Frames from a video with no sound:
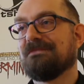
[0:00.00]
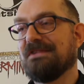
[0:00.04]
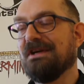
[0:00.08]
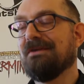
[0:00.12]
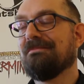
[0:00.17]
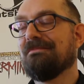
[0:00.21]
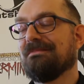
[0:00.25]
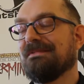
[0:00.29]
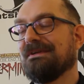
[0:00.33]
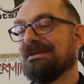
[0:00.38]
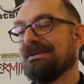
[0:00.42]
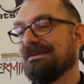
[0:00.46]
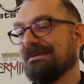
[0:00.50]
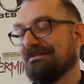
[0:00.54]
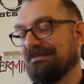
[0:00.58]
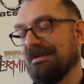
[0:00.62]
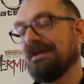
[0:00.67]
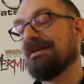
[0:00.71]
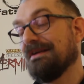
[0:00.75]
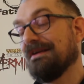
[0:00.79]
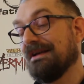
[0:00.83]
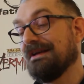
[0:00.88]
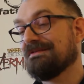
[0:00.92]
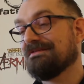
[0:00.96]
Yeah,
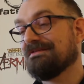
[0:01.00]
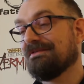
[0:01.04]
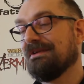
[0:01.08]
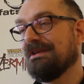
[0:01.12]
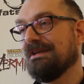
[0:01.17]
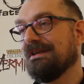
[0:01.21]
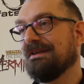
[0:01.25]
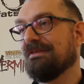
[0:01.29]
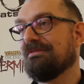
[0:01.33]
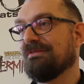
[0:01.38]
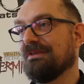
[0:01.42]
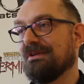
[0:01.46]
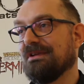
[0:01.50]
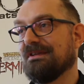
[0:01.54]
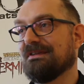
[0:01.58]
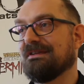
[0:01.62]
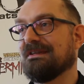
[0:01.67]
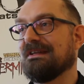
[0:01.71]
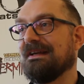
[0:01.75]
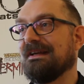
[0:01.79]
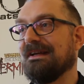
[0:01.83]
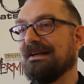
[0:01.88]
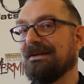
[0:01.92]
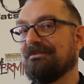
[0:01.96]
it's really difficult.
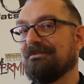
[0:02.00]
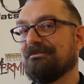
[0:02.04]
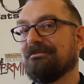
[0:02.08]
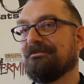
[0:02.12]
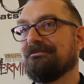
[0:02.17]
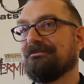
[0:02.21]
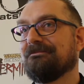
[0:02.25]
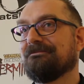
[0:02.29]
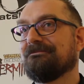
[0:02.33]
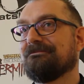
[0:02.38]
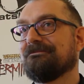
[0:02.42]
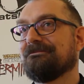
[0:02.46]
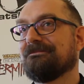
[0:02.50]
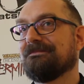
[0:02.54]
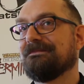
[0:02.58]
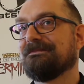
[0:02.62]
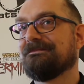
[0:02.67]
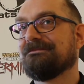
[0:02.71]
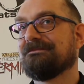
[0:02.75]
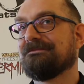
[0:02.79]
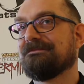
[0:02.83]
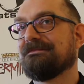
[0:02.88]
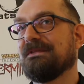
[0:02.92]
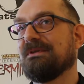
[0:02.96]

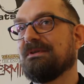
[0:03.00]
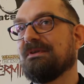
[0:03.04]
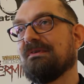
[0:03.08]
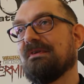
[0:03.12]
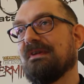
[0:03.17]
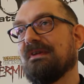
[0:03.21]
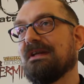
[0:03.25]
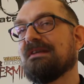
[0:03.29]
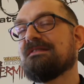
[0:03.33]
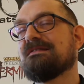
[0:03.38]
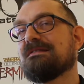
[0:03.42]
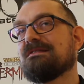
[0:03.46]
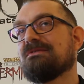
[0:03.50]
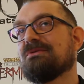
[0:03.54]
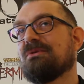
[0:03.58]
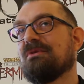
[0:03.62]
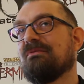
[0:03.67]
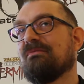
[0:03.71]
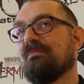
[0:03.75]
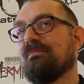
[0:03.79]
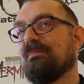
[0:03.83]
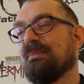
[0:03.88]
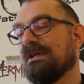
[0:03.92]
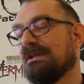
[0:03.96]
It's sort
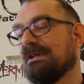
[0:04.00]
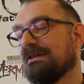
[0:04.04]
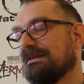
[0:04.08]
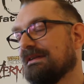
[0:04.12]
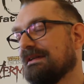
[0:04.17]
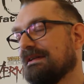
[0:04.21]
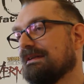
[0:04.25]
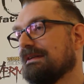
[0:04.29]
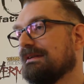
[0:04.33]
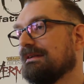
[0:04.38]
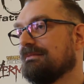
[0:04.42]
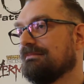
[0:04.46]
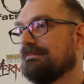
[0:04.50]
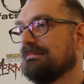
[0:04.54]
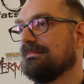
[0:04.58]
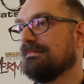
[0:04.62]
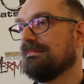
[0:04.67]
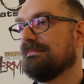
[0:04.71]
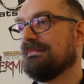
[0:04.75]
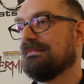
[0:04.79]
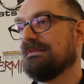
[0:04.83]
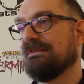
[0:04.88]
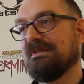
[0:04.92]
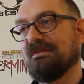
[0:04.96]
of built-in
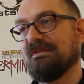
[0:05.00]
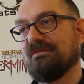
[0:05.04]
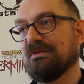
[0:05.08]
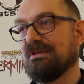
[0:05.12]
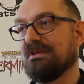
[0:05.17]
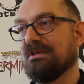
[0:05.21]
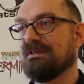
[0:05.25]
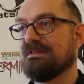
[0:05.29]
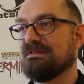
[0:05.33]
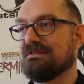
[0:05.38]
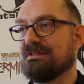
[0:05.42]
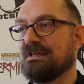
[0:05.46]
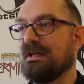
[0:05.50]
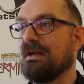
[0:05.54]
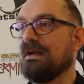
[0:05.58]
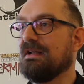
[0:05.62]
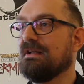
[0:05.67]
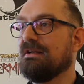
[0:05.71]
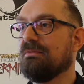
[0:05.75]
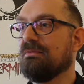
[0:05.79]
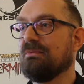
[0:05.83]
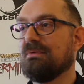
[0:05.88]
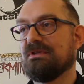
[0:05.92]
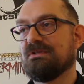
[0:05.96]
difficulty
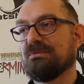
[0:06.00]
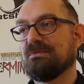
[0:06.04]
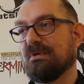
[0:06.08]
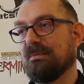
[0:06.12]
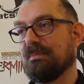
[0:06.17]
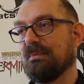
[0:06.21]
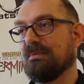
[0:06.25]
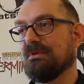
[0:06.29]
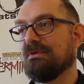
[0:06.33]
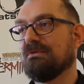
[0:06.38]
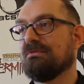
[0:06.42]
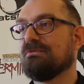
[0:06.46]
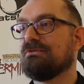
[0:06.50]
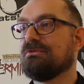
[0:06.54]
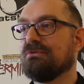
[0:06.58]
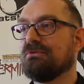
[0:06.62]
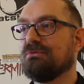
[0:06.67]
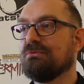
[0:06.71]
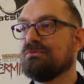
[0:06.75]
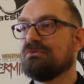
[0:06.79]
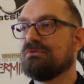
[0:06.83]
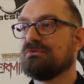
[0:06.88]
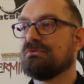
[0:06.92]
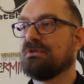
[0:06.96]
setting, which weapon you
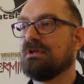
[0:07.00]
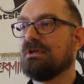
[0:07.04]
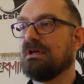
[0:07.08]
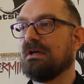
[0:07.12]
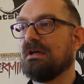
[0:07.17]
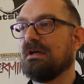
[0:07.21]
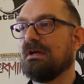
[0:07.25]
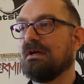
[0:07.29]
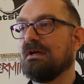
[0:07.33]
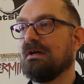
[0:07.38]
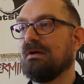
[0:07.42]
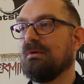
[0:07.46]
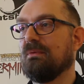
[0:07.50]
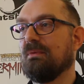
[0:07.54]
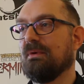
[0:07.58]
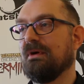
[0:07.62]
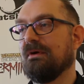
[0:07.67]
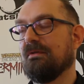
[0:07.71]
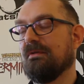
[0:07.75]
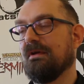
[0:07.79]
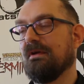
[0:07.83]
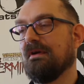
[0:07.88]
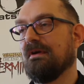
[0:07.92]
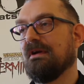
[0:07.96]
choose,
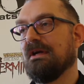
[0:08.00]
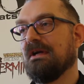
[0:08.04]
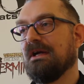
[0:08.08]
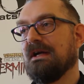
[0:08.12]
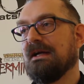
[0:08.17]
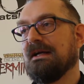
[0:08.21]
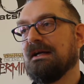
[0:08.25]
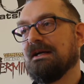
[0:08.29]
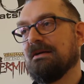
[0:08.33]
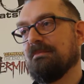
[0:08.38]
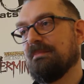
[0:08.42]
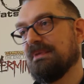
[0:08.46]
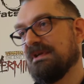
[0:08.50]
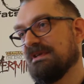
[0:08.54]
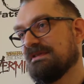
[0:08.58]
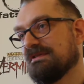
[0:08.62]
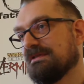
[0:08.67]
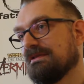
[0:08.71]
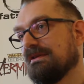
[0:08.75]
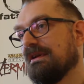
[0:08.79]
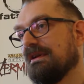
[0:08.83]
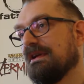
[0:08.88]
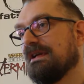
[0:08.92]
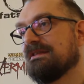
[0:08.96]
where the
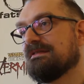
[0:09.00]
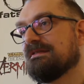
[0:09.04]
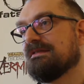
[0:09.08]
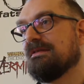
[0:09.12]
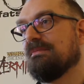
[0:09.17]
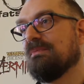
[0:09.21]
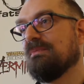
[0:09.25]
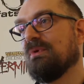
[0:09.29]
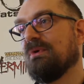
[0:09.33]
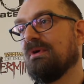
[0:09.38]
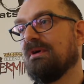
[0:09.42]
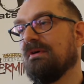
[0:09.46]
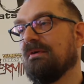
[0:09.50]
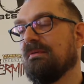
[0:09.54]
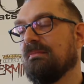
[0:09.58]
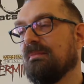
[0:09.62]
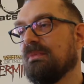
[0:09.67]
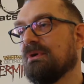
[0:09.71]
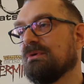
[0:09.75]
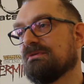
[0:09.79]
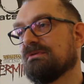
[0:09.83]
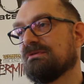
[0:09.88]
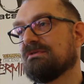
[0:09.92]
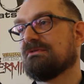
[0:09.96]
pistol is the
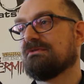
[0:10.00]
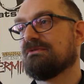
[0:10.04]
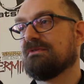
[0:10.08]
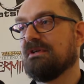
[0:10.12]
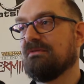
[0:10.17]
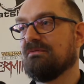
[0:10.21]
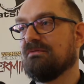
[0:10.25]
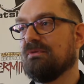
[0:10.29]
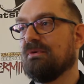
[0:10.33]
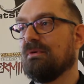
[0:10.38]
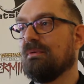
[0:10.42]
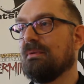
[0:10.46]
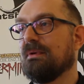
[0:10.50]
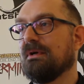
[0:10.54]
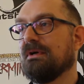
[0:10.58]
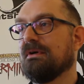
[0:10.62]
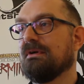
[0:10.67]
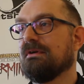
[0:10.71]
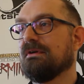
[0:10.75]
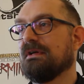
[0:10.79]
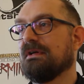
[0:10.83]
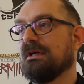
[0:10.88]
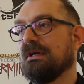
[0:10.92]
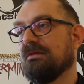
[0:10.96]
most
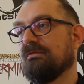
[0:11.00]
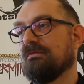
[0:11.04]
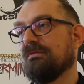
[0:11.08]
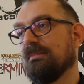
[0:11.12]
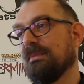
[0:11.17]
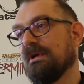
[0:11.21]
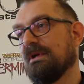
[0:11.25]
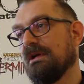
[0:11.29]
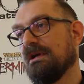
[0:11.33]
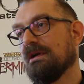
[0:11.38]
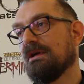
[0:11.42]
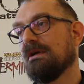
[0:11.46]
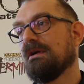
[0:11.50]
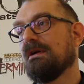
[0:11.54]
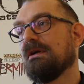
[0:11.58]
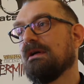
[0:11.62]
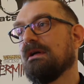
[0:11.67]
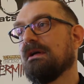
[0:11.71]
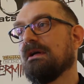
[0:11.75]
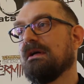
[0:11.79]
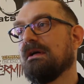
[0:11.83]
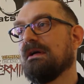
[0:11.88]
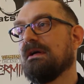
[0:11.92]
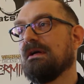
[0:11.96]
straightforward and familiar,
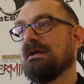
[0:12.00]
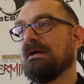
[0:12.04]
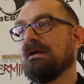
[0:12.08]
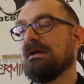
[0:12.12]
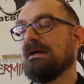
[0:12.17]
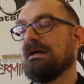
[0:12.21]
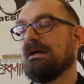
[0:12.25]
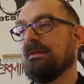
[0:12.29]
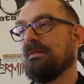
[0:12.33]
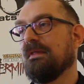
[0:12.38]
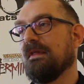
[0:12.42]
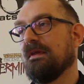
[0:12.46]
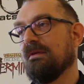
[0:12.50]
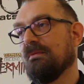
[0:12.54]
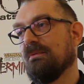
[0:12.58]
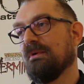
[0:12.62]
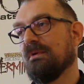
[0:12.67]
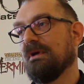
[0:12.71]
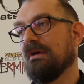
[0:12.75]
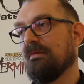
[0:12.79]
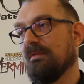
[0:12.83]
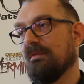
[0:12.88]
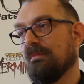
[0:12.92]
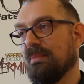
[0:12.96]
and then
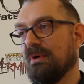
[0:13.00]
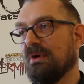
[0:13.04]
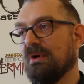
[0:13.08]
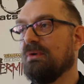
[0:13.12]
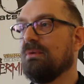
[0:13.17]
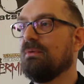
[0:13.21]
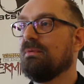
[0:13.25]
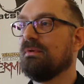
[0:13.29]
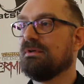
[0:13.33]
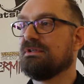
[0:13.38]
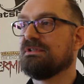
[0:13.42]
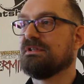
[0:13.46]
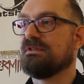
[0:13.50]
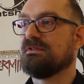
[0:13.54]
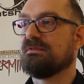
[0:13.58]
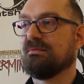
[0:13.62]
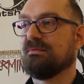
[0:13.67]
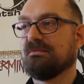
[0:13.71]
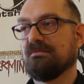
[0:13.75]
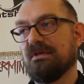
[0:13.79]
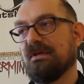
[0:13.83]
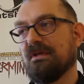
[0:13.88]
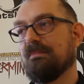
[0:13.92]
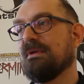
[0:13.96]
we have the bow, which is
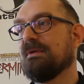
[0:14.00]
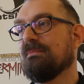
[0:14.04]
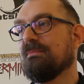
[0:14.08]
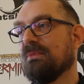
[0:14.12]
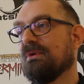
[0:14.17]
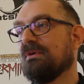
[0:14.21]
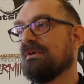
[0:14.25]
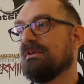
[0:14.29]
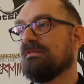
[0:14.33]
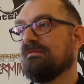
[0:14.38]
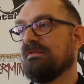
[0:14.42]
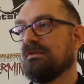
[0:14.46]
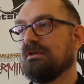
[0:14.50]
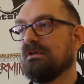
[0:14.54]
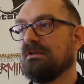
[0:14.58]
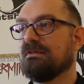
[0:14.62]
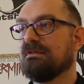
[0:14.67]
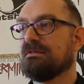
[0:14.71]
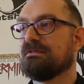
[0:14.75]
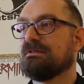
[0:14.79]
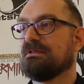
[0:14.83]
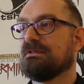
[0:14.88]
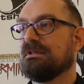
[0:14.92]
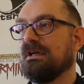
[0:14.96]
a bit more
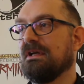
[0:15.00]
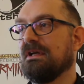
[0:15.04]
difficult,